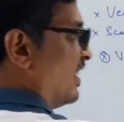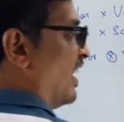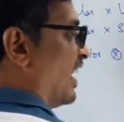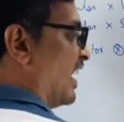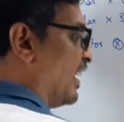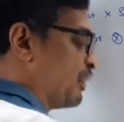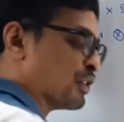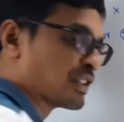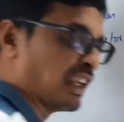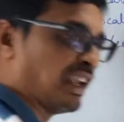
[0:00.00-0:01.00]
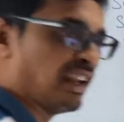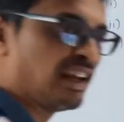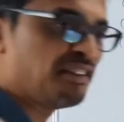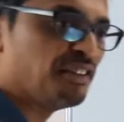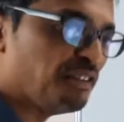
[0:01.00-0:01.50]
Unlike your
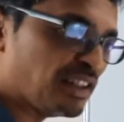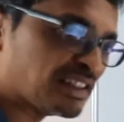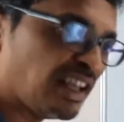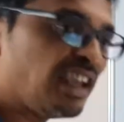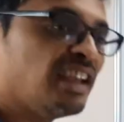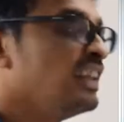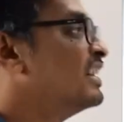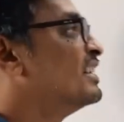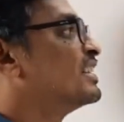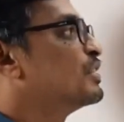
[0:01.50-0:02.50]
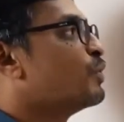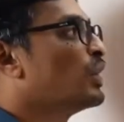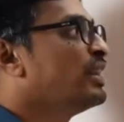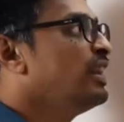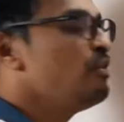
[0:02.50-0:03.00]
scalar, when we say there is
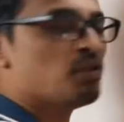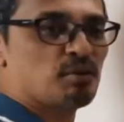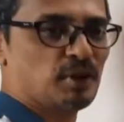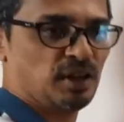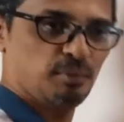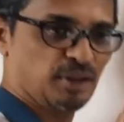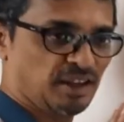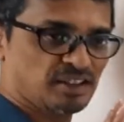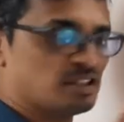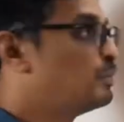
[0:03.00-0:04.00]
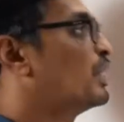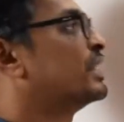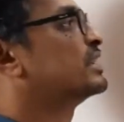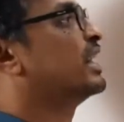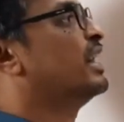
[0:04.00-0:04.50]
only one multiplication,
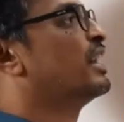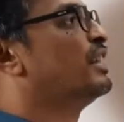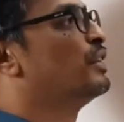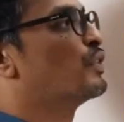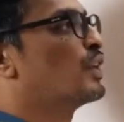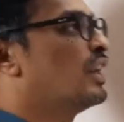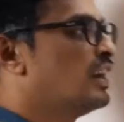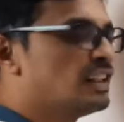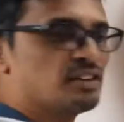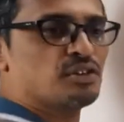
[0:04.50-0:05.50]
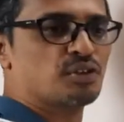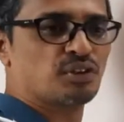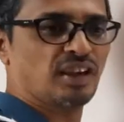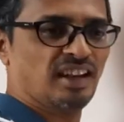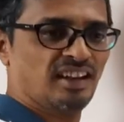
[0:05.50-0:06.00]
because scalar into scalar gives you
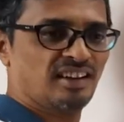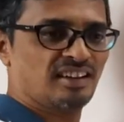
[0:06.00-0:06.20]
scalar.